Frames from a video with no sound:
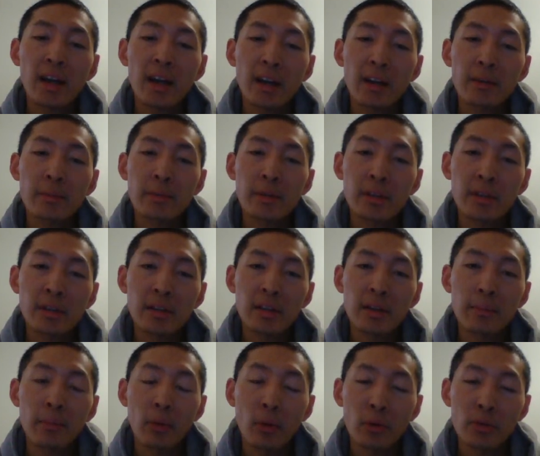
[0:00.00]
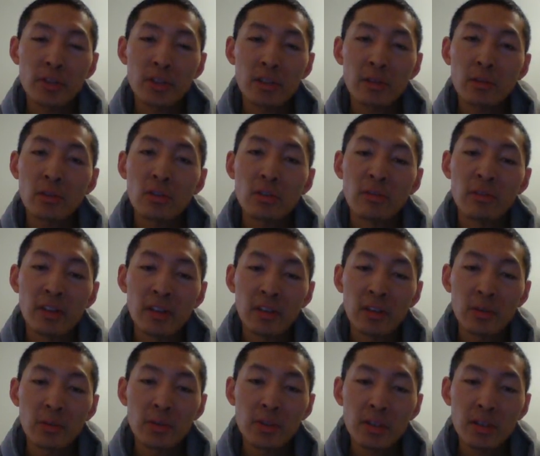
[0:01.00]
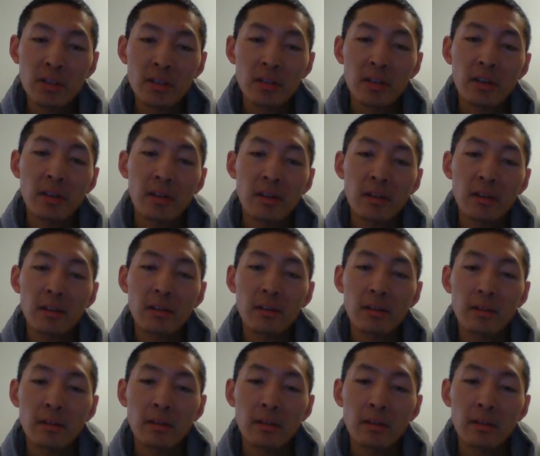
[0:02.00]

as soon as I have new interesting topics